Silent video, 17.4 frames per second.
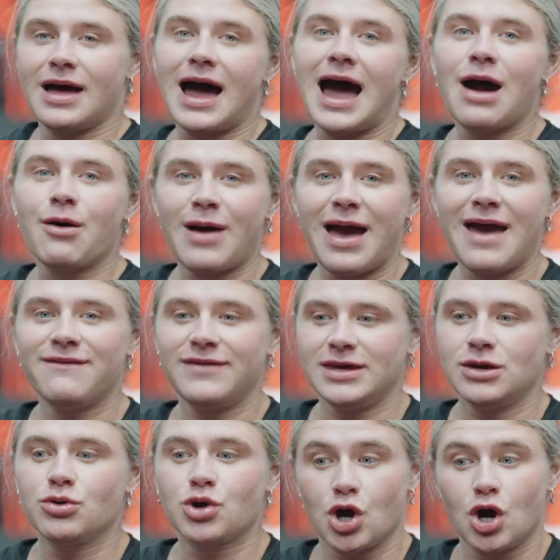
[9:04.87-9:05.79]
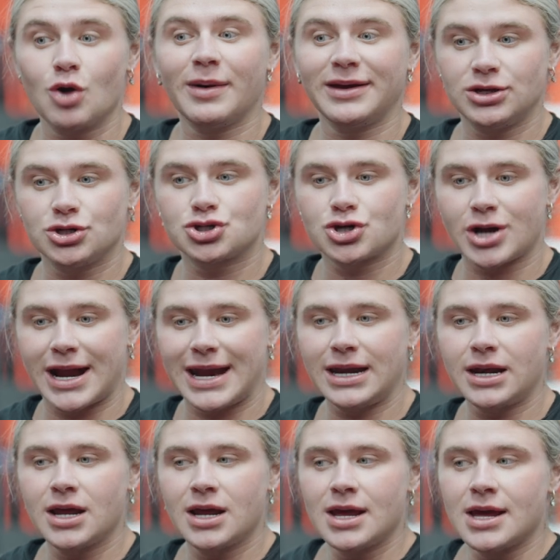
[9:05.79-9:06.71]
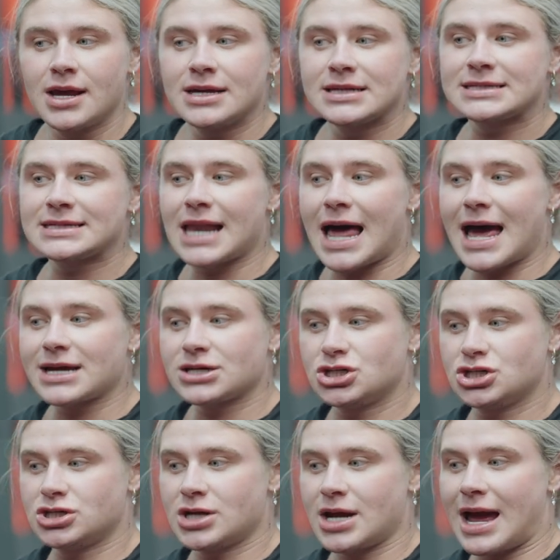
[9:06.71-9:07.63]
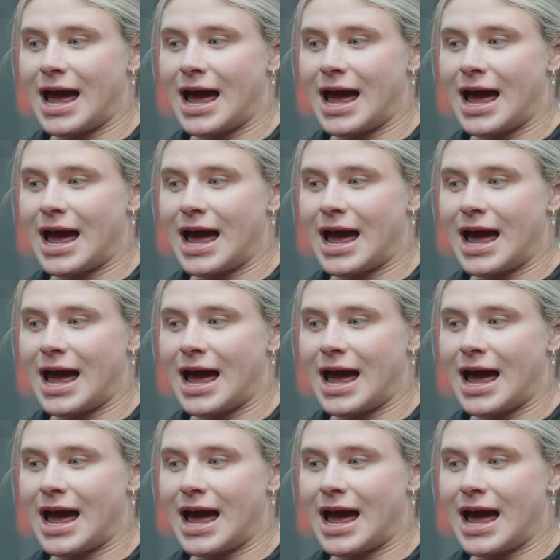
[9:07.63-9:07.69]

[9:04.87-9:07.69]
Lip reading: how heavy you go when you train, slash